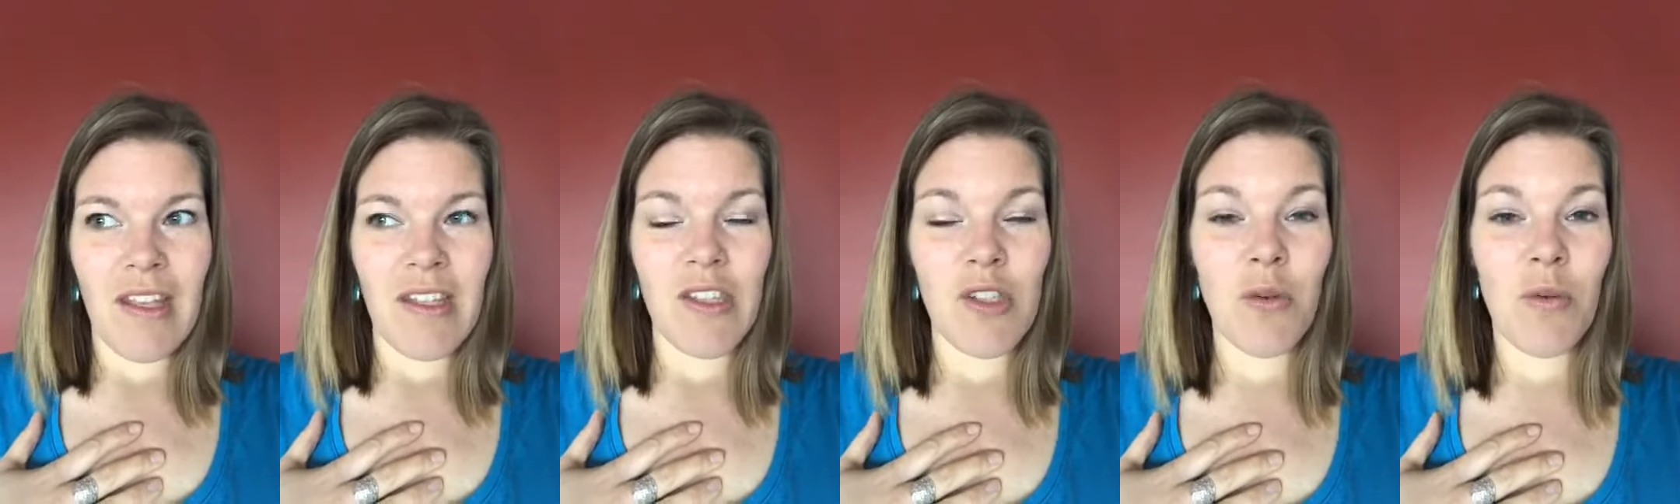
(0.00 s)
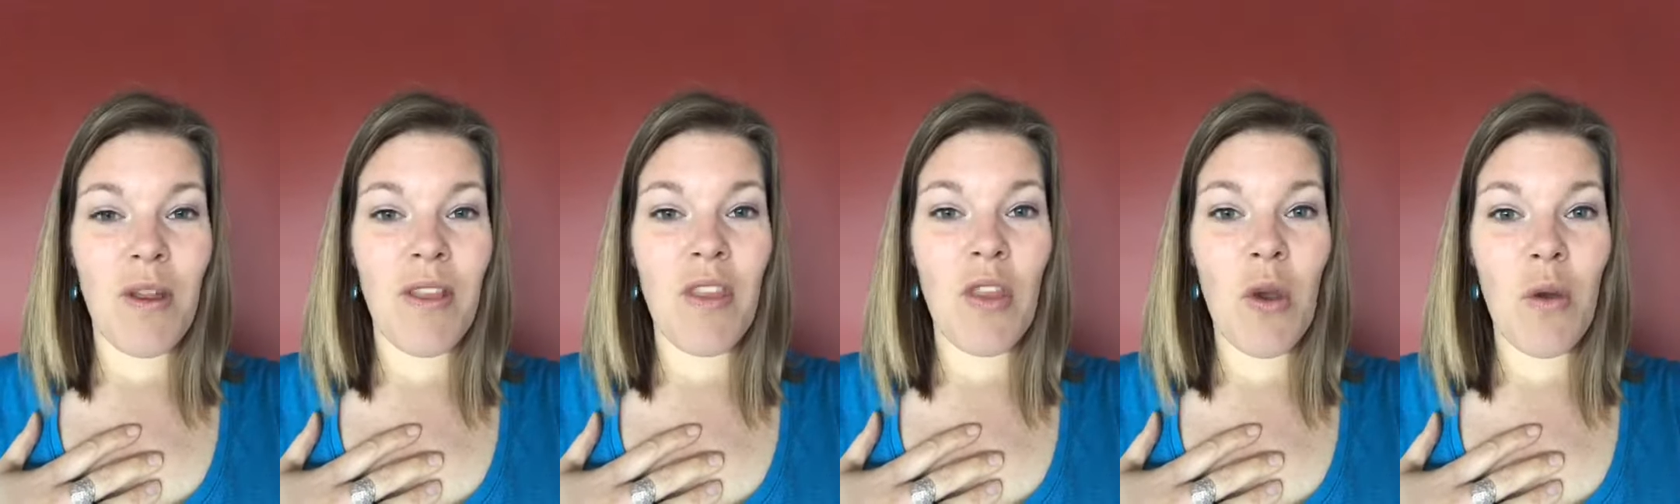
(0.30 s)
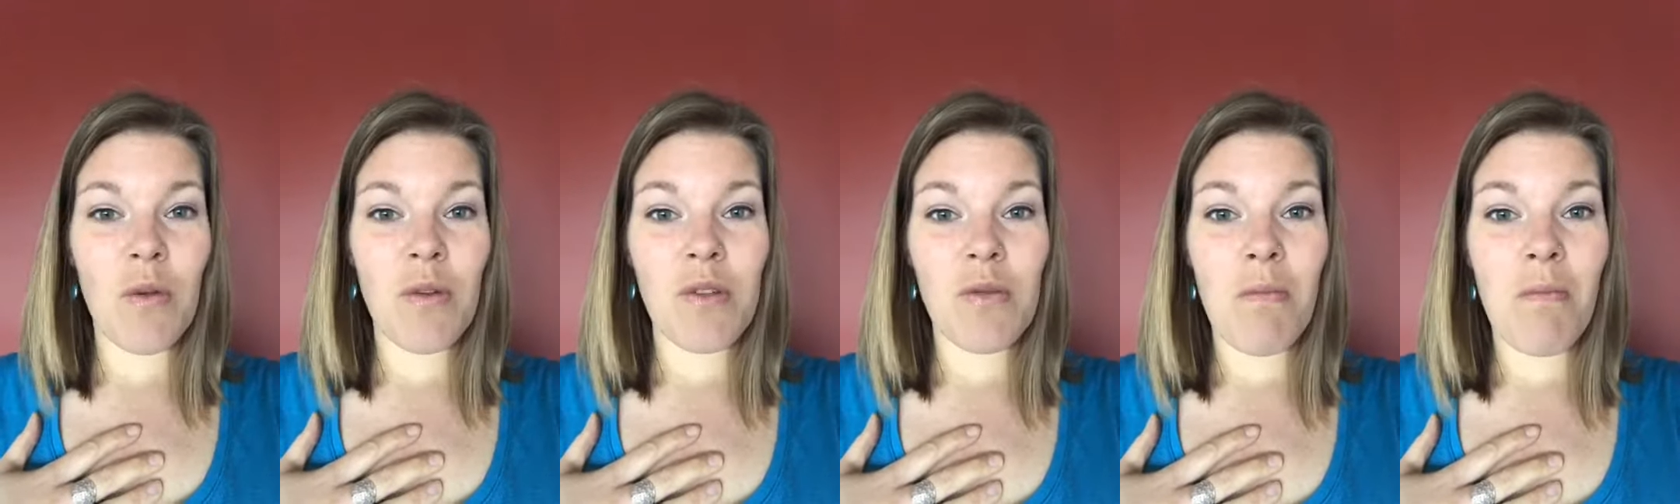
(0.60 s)
So in
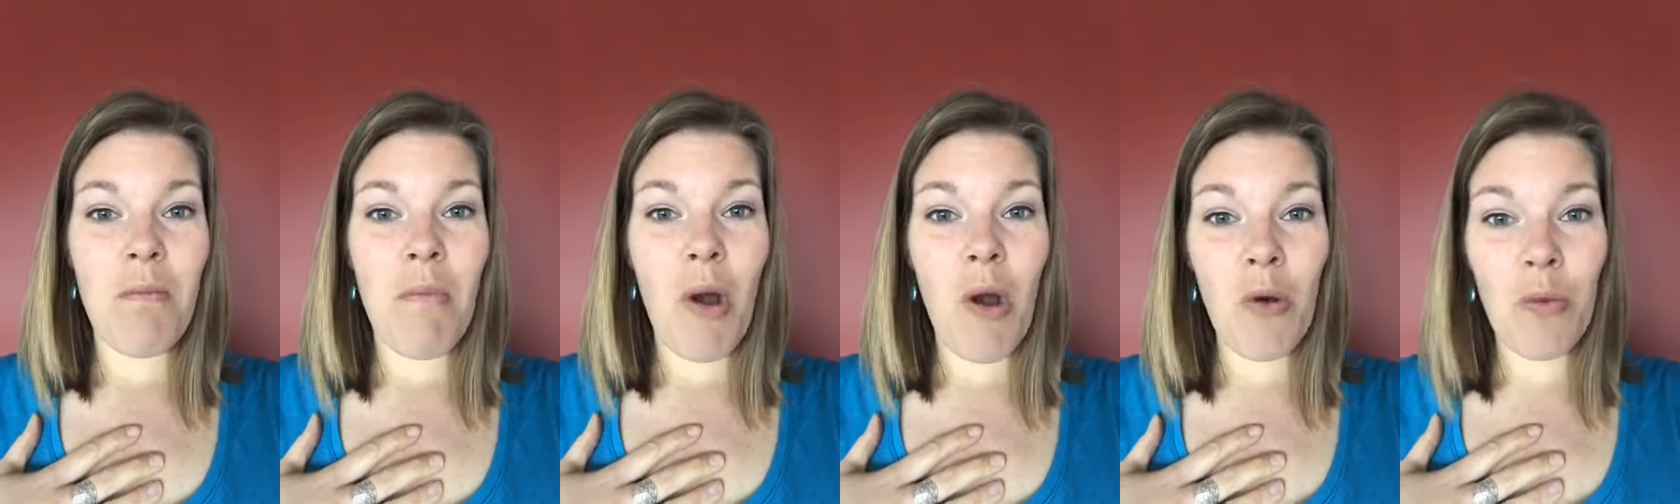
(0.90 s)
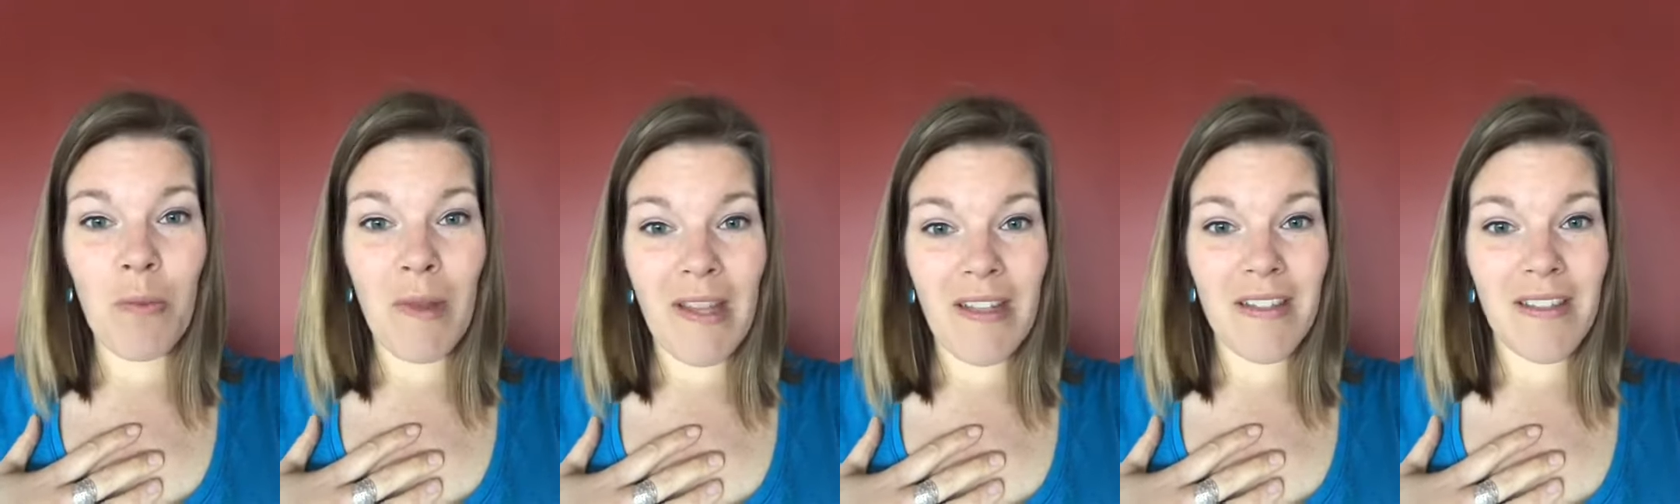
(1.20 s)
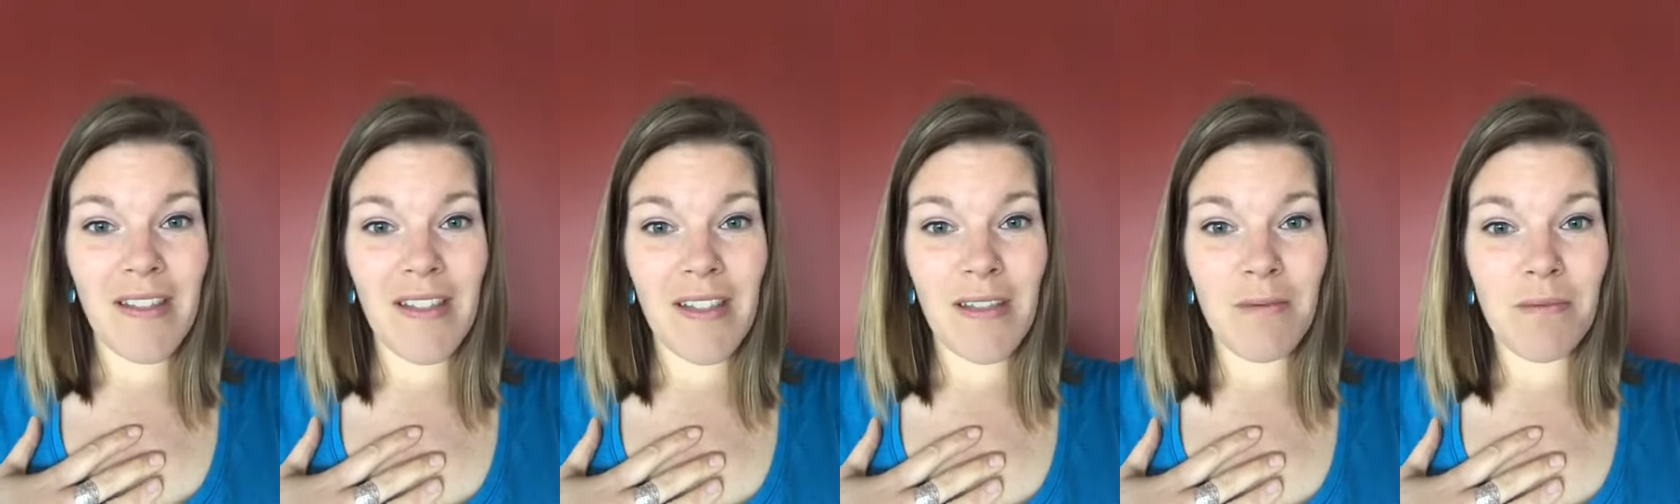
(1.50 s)
those
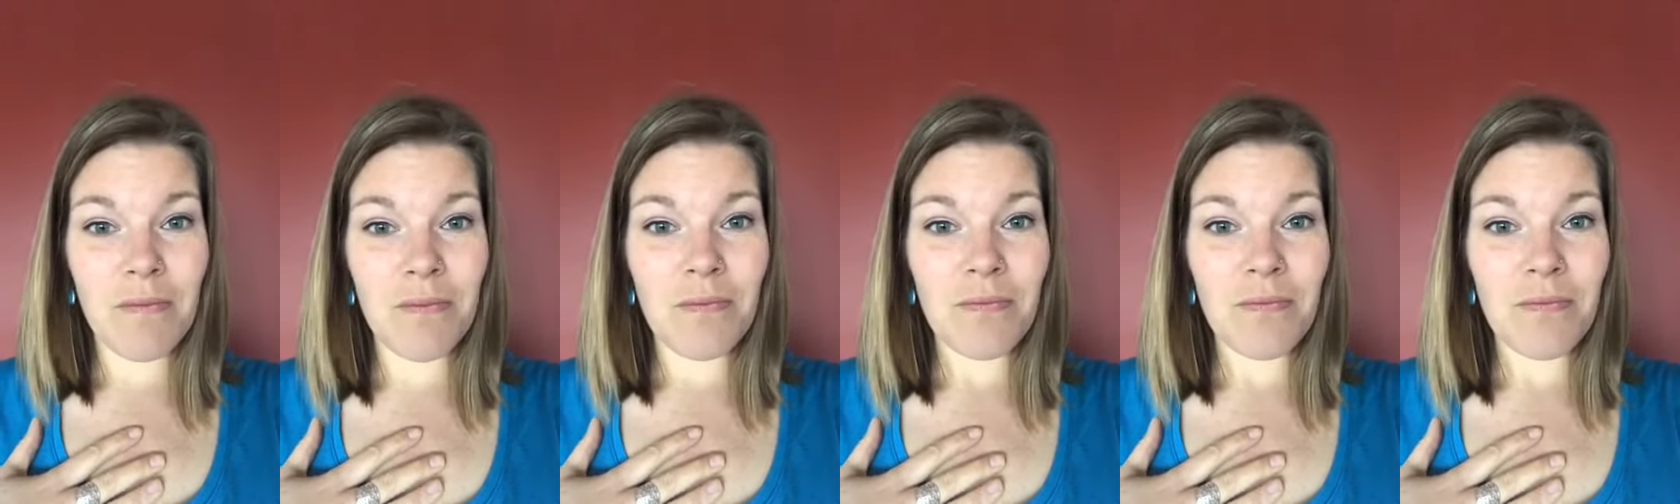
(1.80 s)
moments